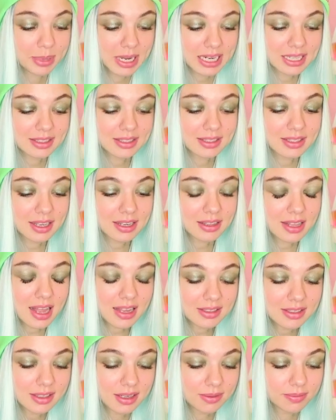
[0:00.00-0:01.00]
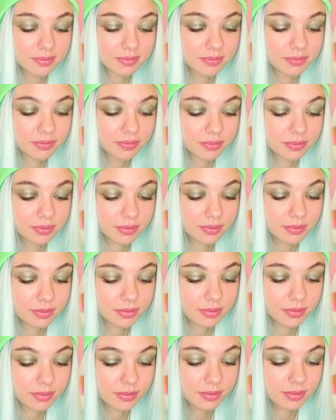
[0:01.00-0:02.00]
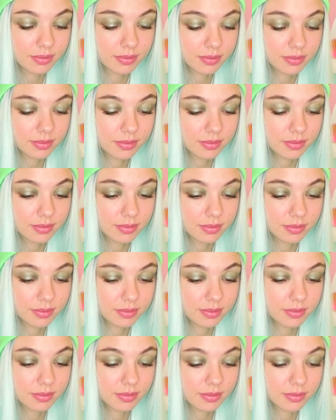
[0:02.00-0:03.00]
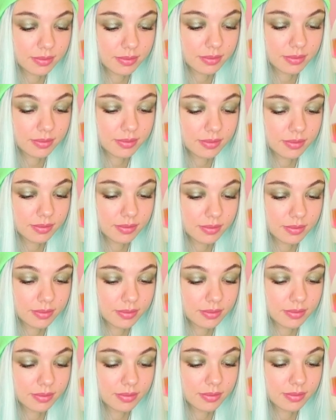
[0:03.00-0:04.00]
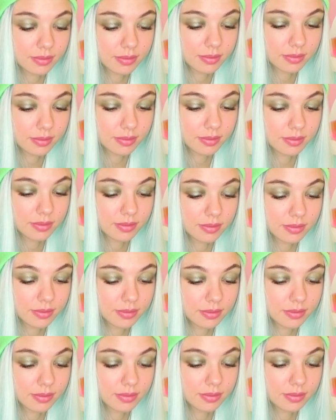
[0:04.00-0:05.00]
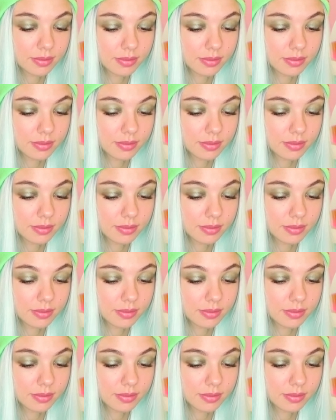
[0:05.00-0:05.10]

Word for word: Just tell me, do you agree? Fine, fine. If you need it, then